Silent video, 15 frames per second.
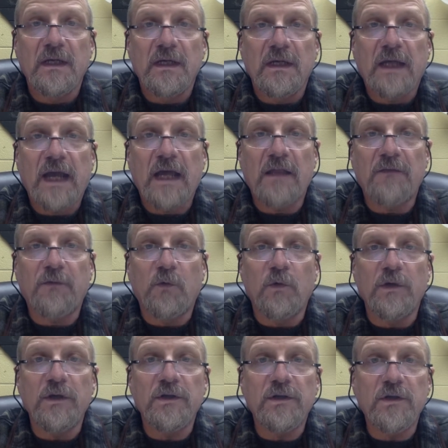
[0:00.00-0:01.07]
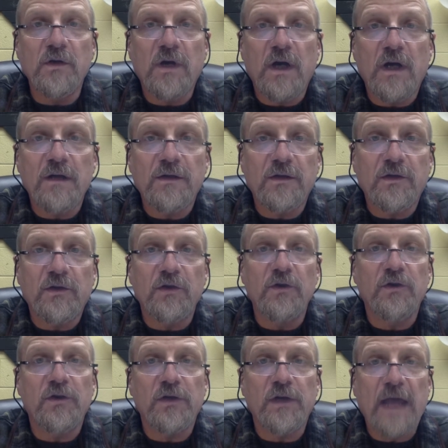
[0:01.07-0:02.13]
California's new
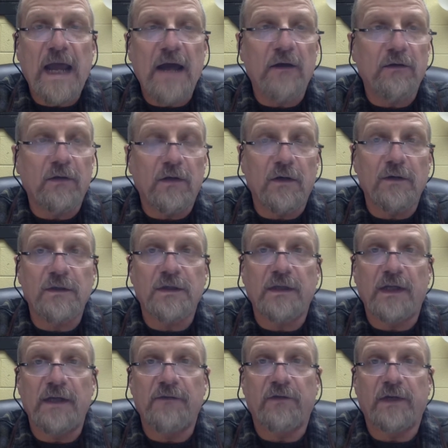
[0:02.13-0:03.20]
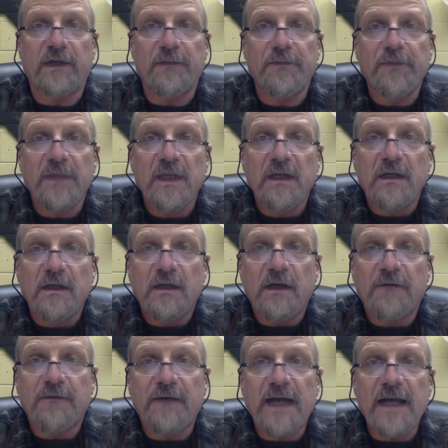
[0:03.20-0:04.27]
constitution outlawed slavery, a
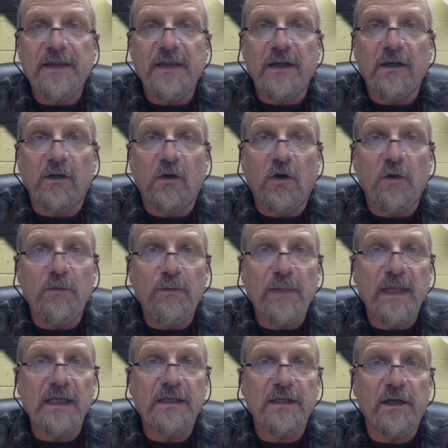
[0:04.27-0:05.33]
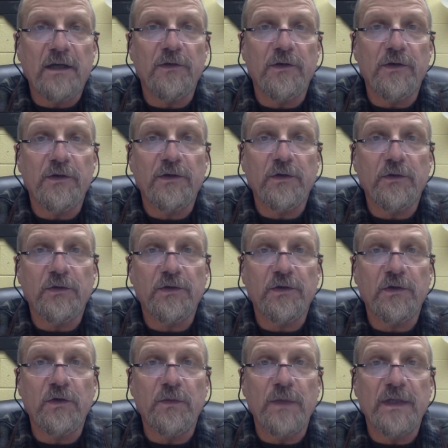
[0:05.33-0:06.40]
fact that alarmed many Southerners who
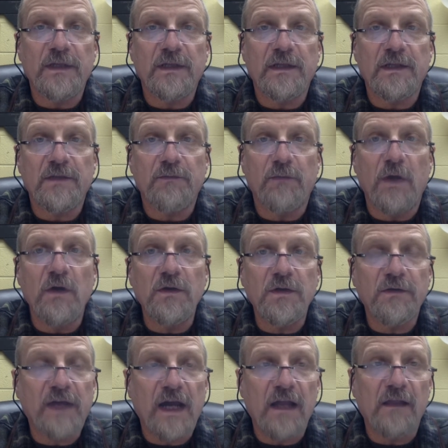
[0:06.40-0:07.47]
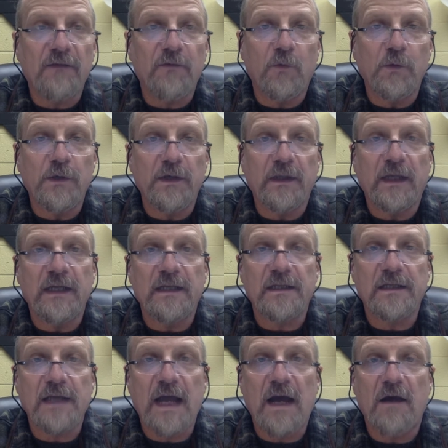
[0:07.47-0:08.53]
assumed that since most of California lay
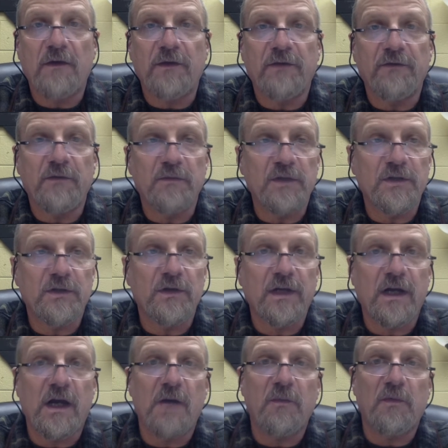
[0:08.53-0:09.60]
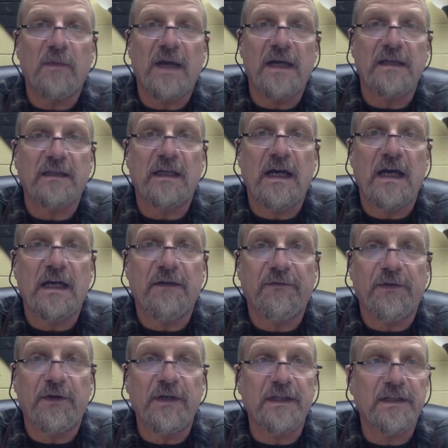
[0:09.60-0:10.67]
south of the Missouri Compromise line of
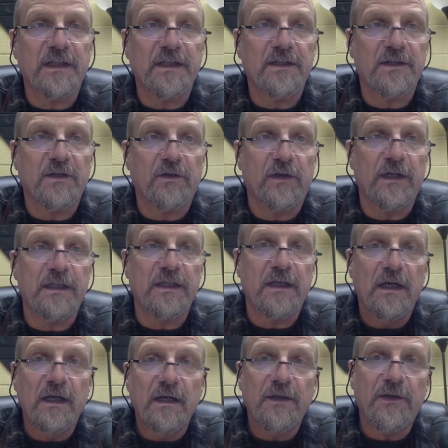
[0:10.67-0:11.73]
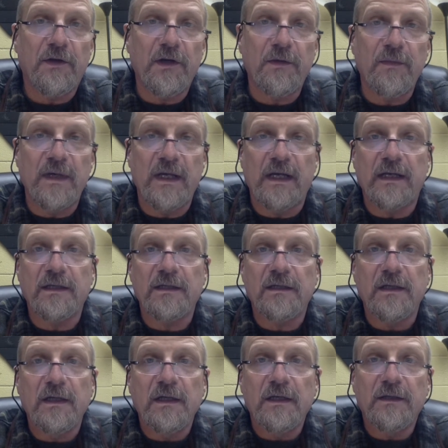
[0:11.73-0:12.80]
36 degrees 30 minutes,
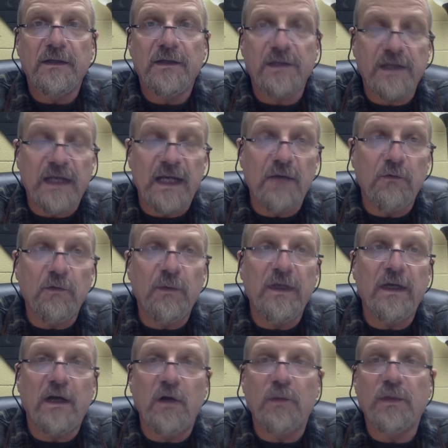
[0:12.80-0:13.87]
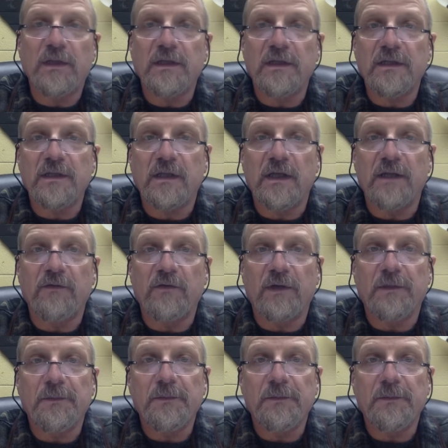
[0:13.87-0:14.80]
the state would be open to slavery.